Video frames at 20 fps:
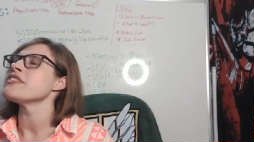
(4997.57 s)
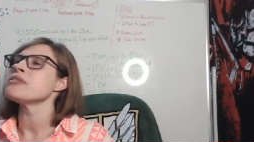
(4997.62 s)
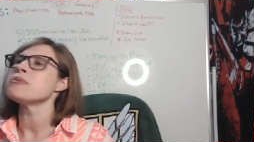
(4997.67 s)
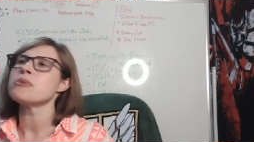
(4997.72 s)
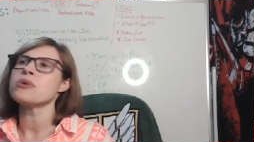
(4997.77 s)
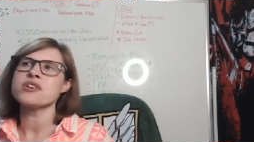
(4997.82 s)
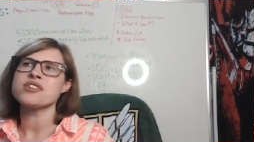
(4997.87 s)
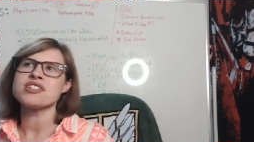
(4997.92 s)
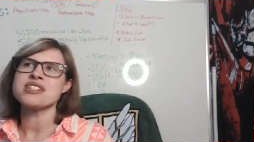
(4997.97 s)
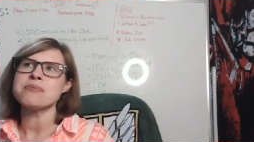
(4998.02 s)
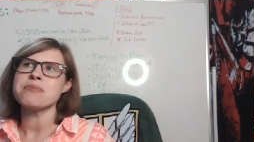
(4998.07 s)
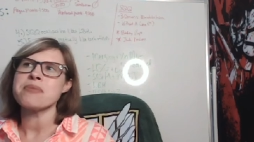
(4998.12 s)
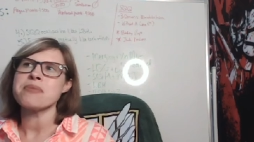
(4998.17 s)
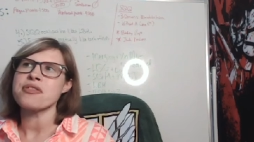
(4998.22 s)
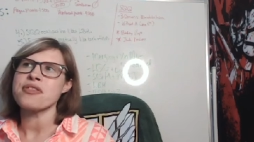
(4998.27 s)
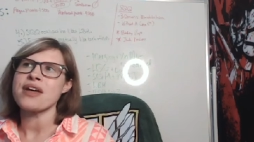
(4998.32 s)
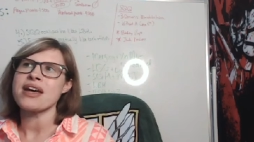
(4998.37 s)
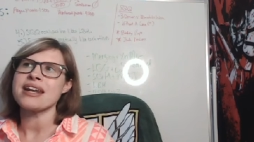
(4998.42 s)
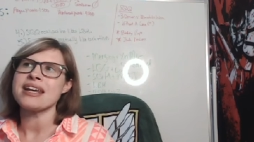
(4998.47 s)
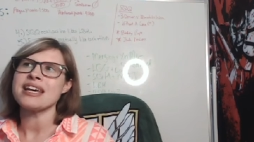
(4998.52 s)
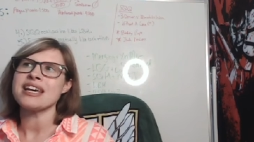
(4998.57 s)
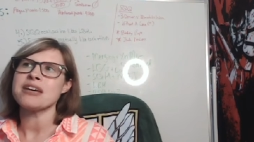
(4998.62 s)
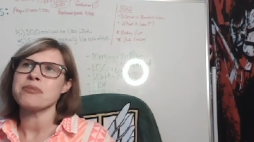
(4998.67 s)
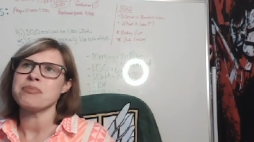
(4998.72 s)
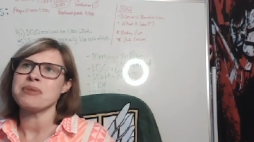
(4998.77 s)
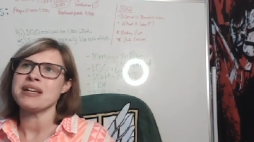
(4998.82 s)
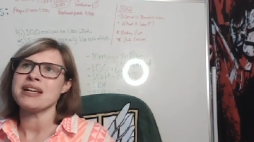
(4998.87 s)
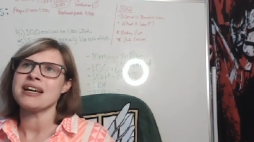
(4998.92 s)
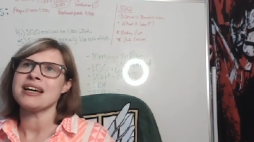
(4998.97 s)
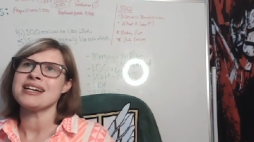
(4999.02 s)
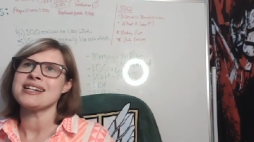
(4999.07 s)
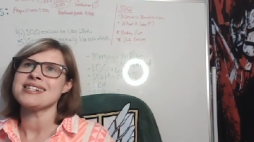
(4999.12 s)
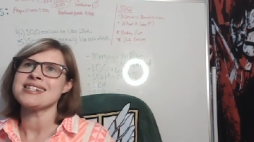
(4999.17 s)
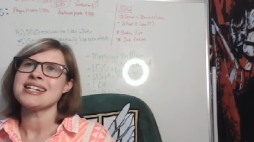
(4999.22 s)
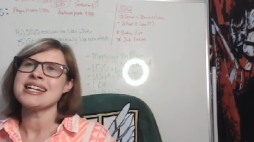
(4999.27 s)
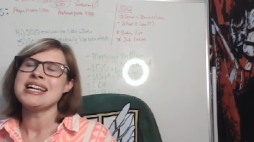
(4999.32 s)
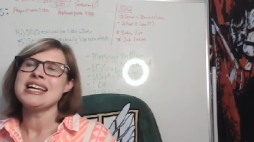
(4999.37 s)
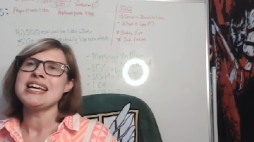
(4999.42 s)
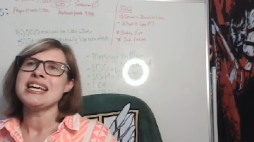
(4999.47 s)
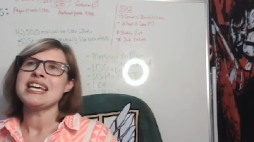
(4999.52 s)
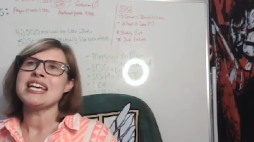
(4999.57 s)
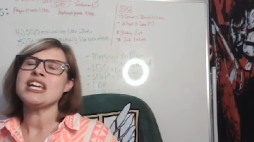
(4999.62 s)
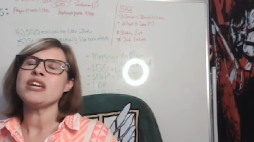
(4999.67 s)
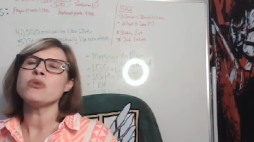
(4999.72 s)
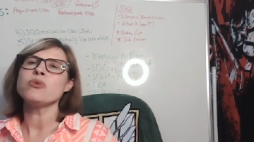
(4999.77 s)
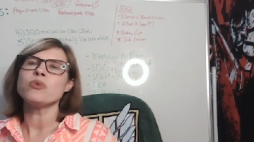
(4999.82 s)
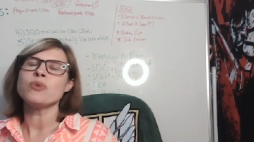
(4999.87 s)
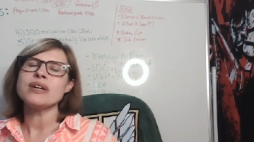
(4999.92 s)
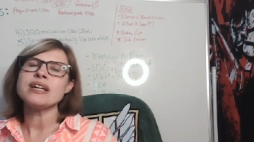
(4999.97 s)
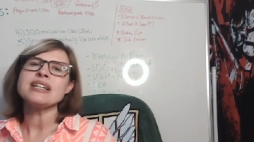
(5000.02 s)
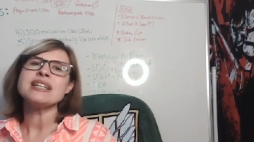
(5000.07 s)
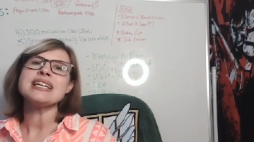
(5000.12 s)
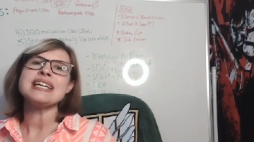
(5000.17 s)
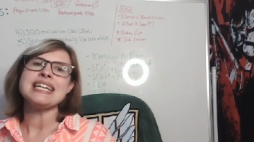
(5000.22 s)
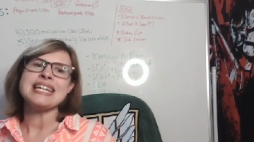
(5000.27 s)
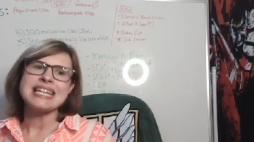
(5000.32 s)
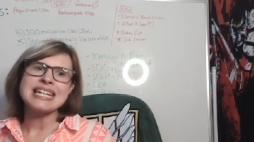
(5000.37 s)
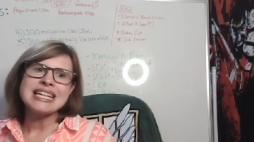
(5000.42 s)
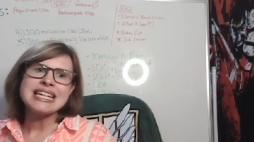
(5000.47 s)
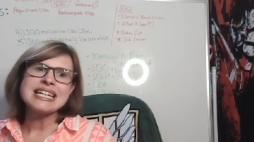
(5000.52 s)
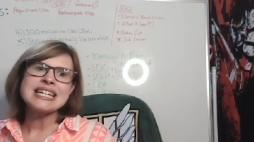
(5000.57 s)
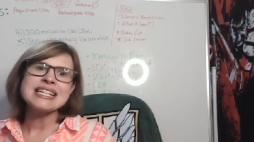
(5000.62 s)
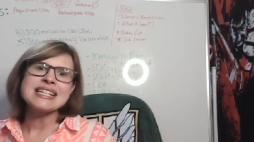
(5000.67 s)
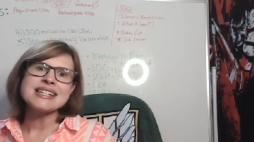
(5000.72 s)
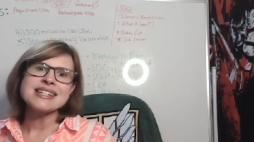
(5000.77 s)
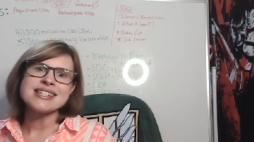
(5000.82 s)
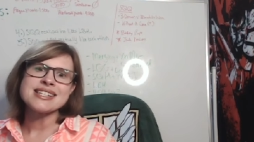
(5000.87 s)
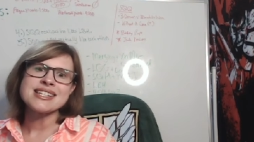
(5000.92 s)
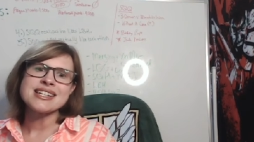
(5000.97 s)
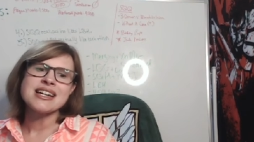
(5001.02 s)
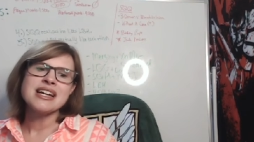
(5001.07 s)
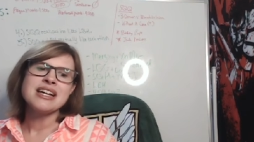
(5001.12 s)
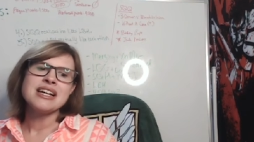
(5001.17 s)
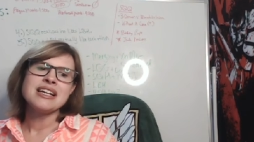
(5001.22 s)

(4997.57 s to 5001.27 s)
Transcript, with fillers: the more sympathetic because he really is